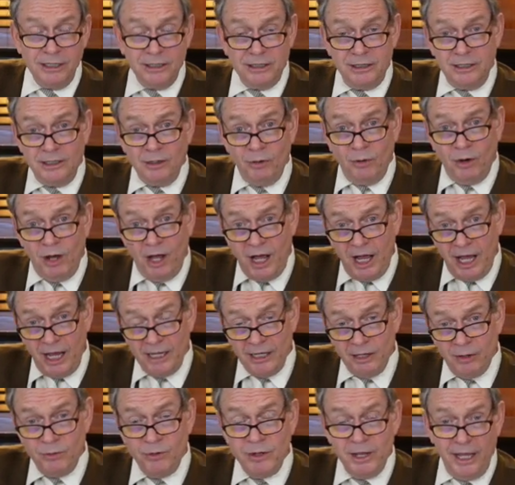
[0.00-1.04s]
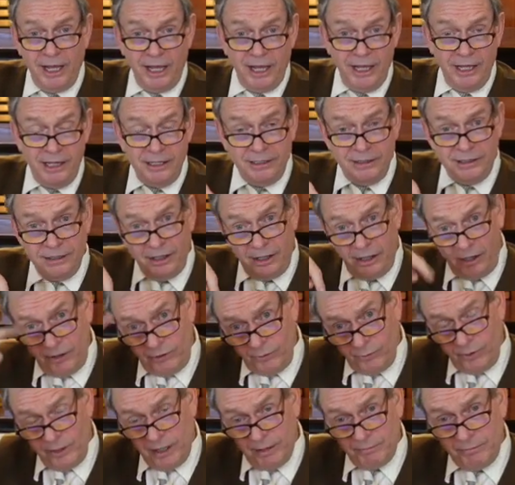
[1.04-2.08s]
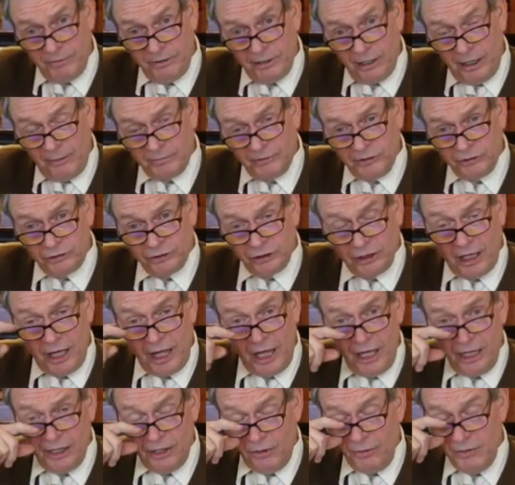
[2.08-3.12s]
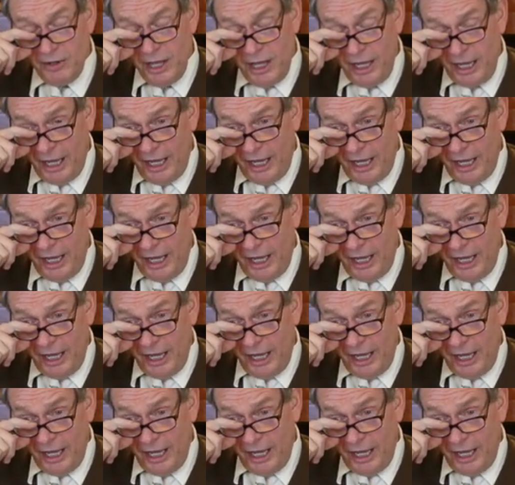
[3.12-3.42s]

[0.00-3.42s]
the Ohio, and all the way up to Chicago.